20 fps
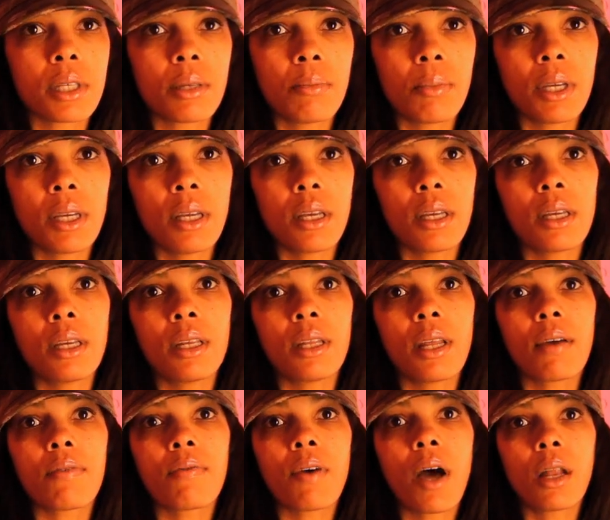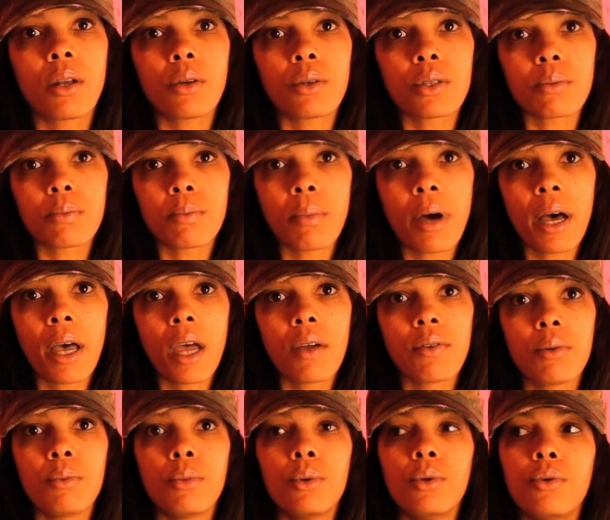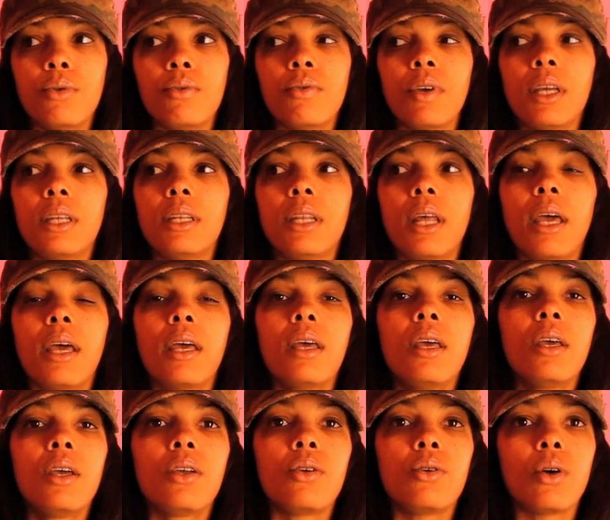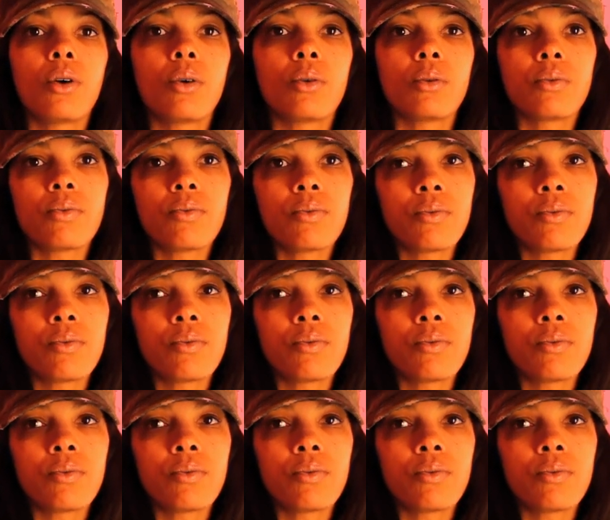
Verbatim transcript: to me and that follows my every move and that, you know,